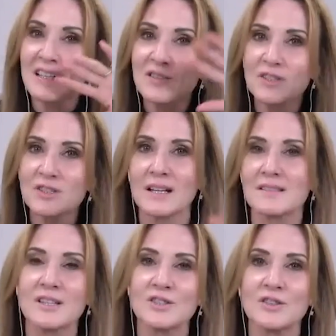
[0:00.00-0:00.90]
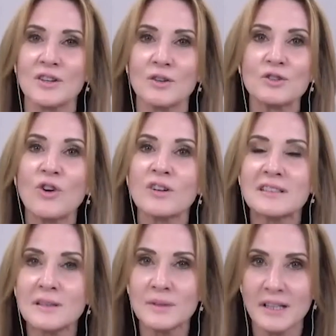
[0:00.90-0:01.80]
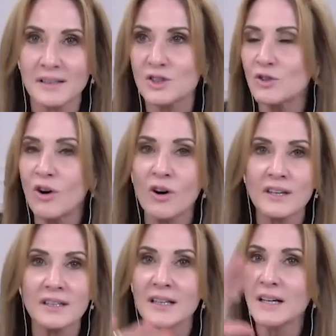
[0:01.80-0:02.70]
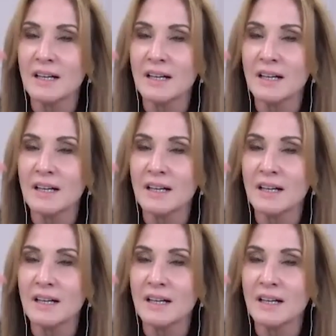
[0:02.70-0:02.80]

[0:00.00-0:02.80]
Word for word: there is visualization going on you can't eliminate that you are getting